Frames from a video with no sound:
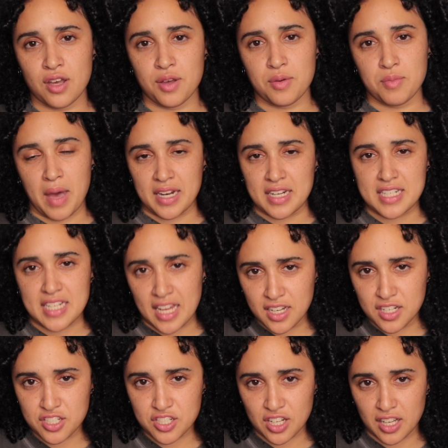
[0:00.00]

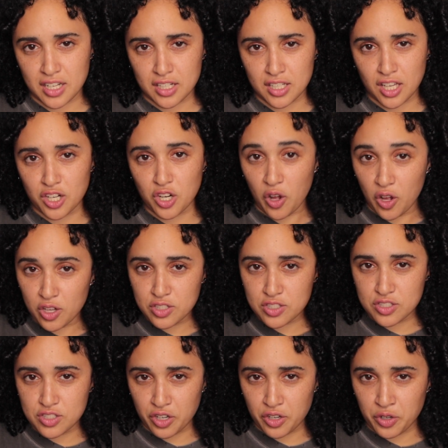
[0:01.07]
meditation can
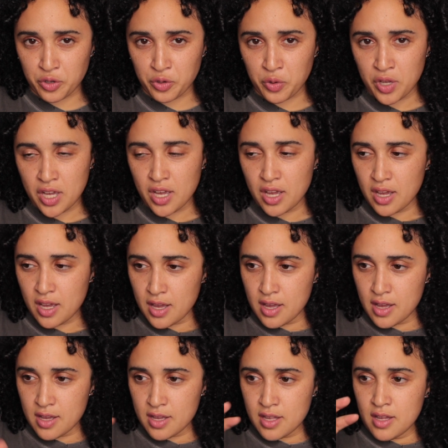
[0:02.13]
also
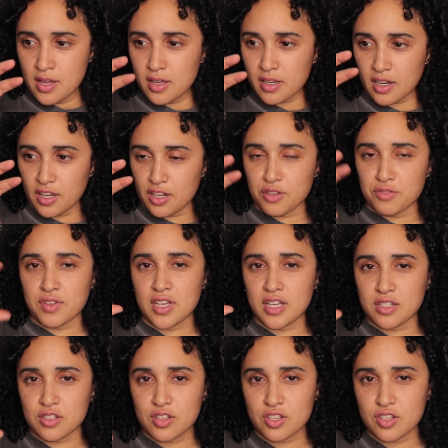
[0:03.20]
kind of
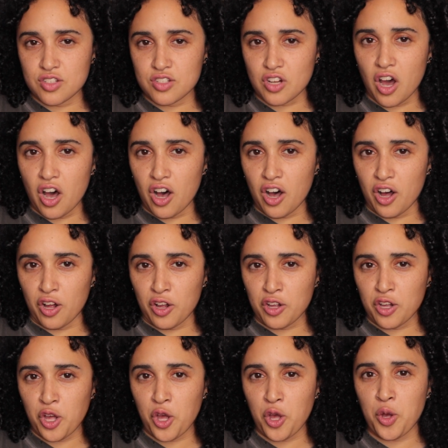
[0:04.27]
install
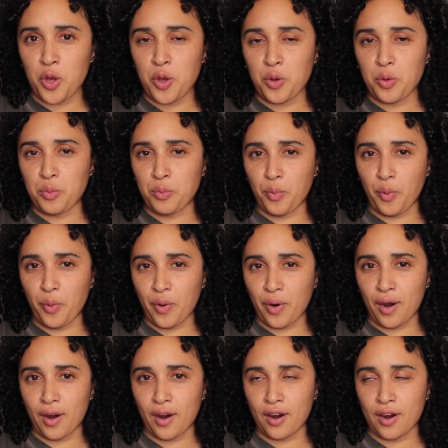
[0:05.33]

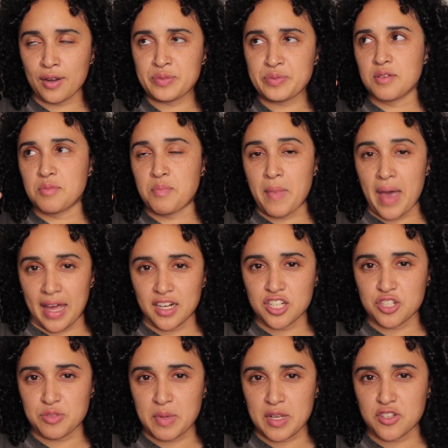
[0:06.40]
more
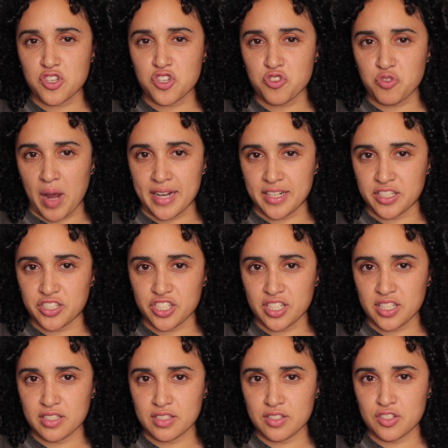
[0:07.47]
management
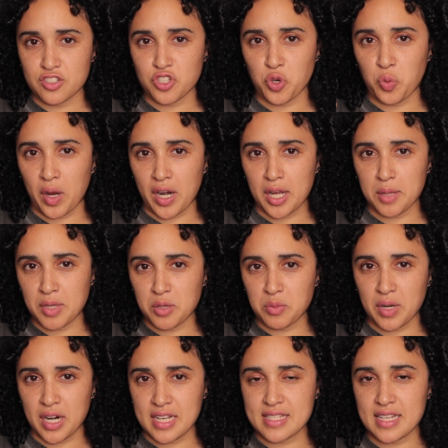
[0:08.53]
strategies. So what I mean
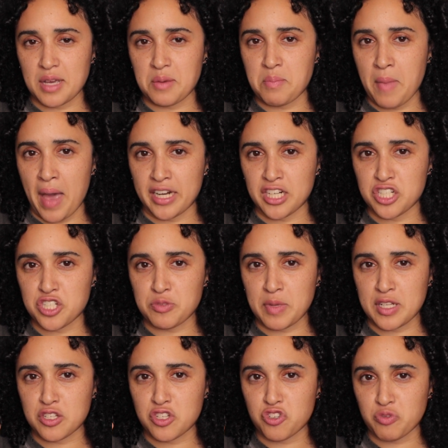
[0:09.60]
when I say
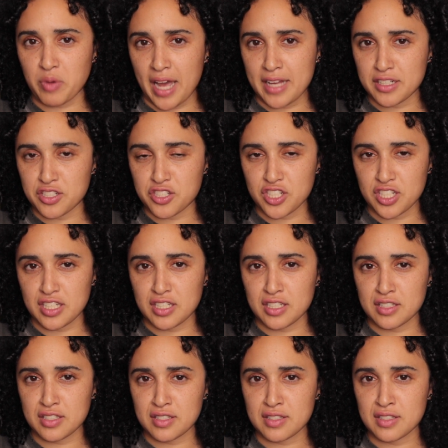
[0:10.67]
management
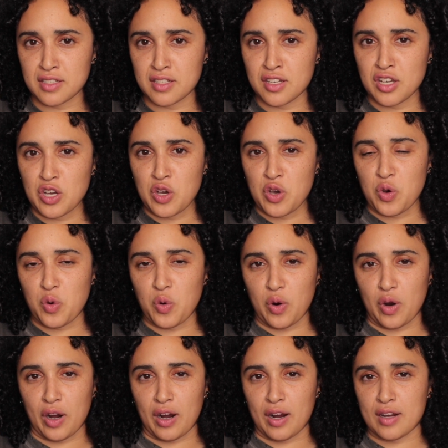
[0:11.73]
strategies or